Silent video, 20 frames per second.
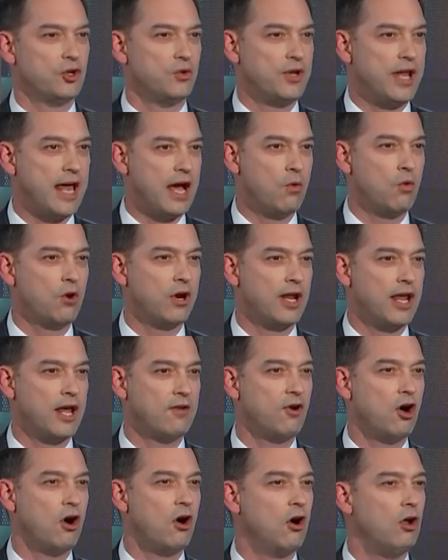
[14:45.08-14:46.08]
now we're going to
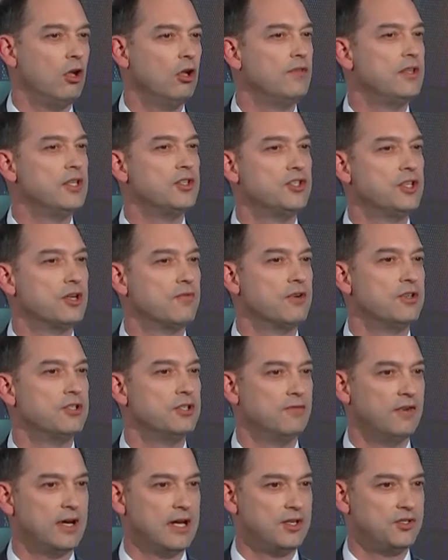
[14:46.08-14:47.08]
have all of these different
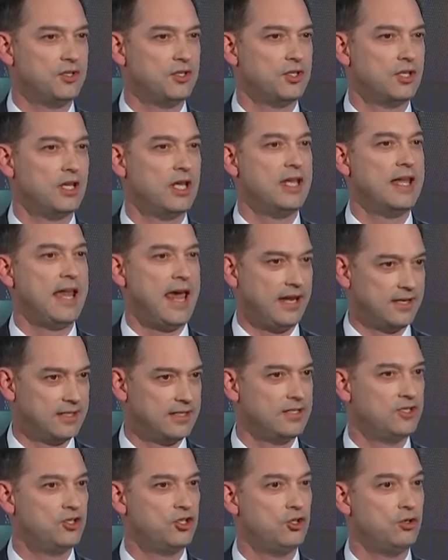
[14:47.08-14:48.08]
devices
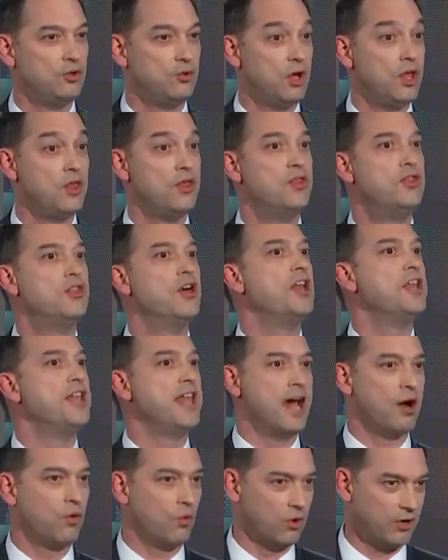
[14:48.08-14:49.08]
connected to the
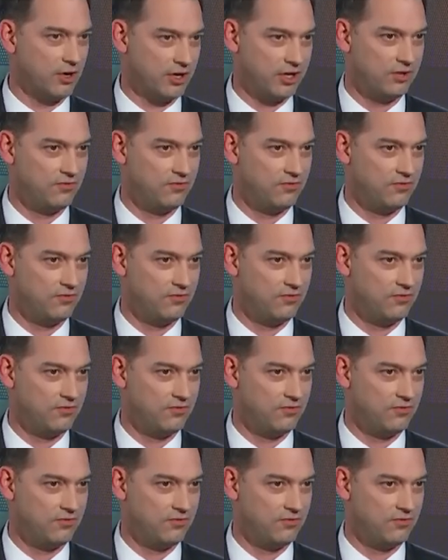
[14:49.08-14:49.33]
network,